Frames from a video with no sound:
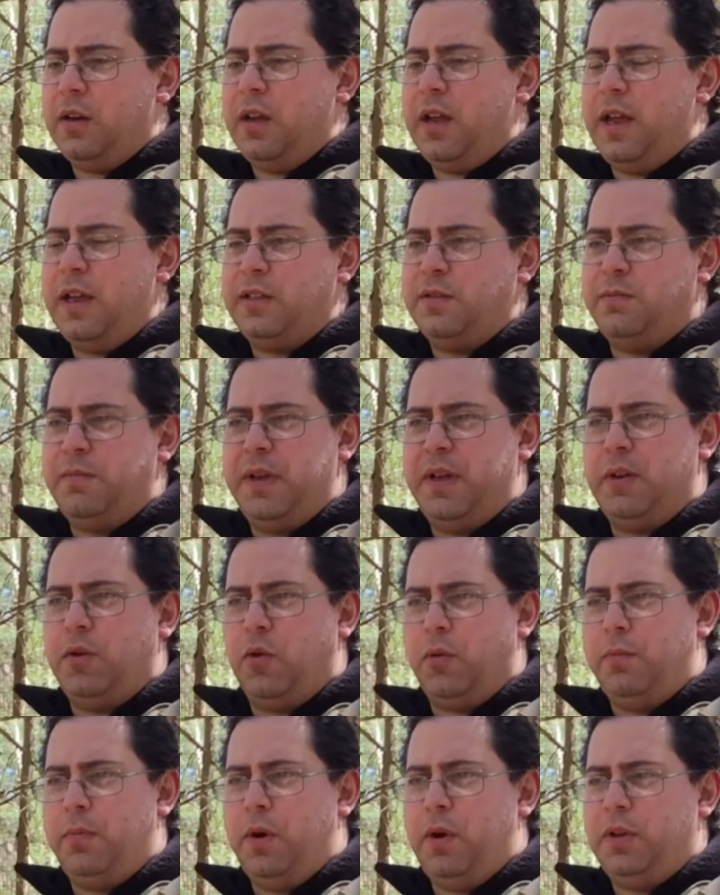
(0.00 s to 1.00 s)
as big
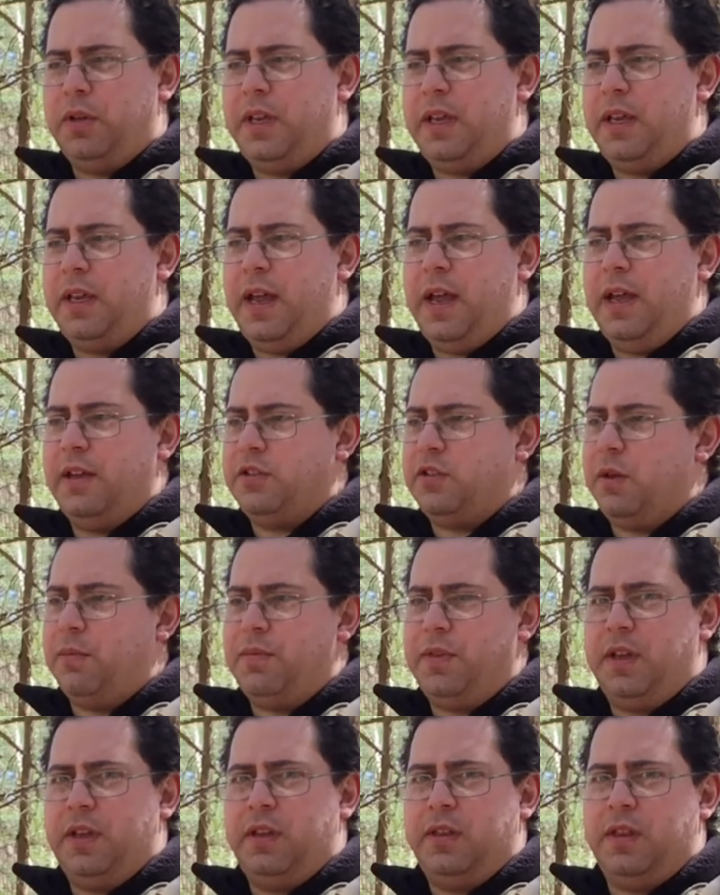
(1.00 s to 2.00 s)
or bulky as
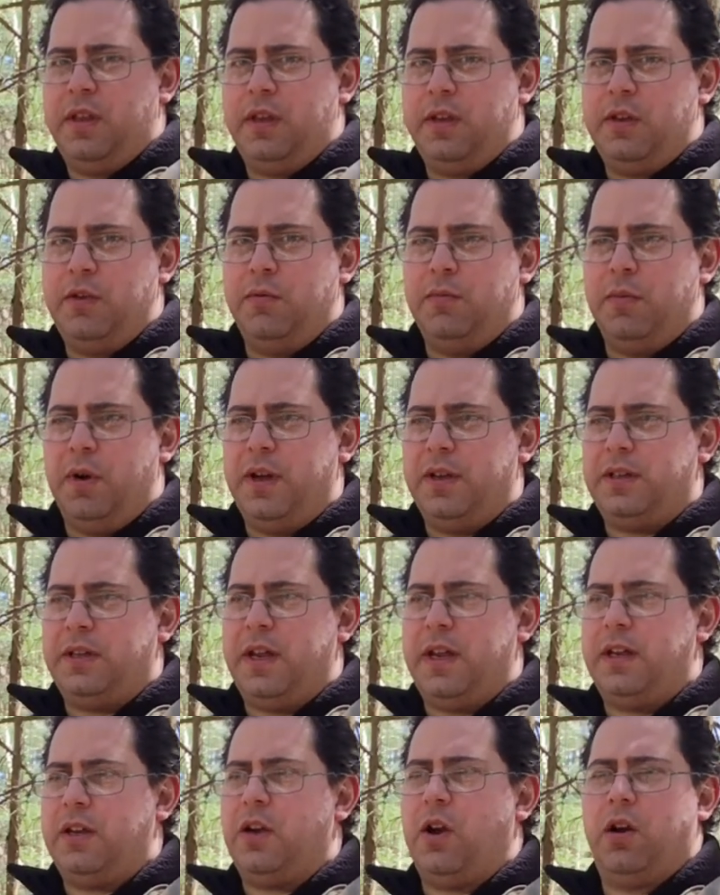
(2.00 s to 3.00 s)
something that you might
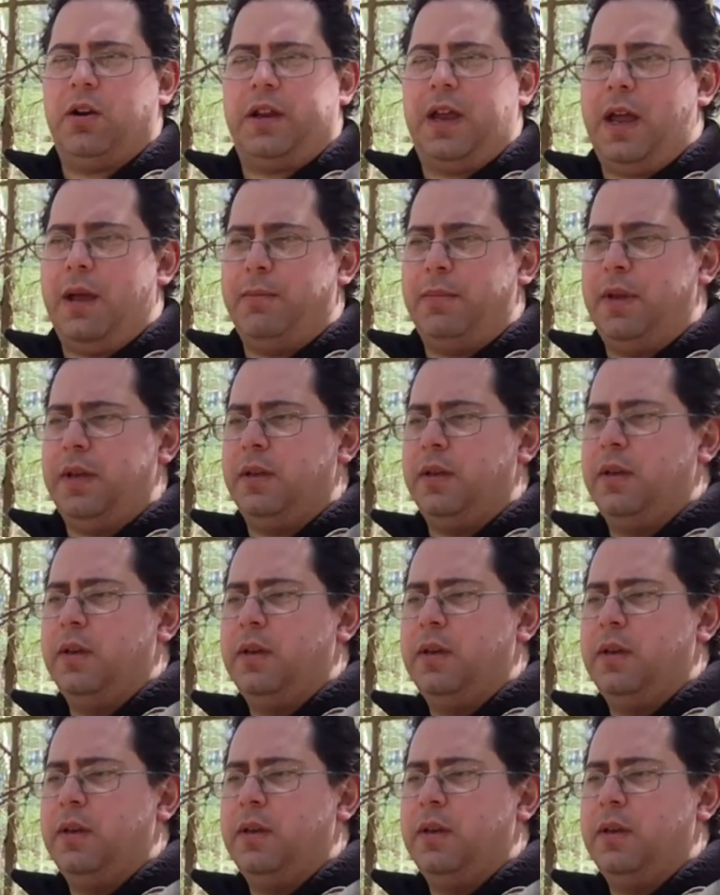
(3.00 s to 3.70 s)
take car camping.